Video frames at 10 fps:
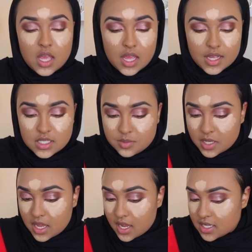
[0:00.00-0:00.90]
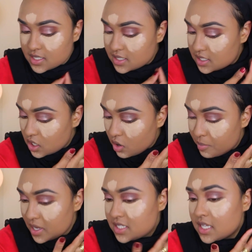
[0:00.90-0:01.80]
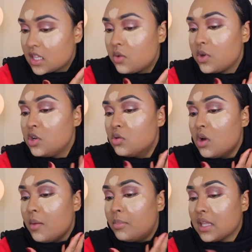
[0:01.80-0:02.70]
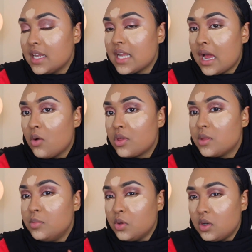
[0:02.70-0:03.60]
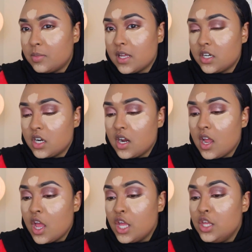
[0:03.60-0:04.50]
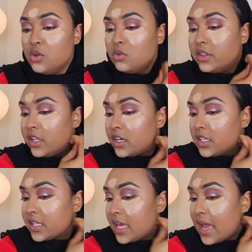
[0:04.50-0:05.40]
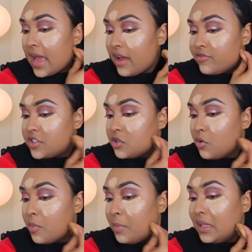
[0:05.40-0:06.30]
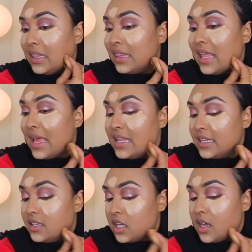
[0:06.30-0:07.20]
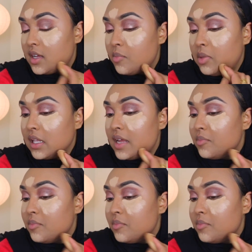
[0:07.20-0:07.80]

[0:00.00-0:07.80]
It's because basically when you blend out with a beauty blender, you literally have to blend. But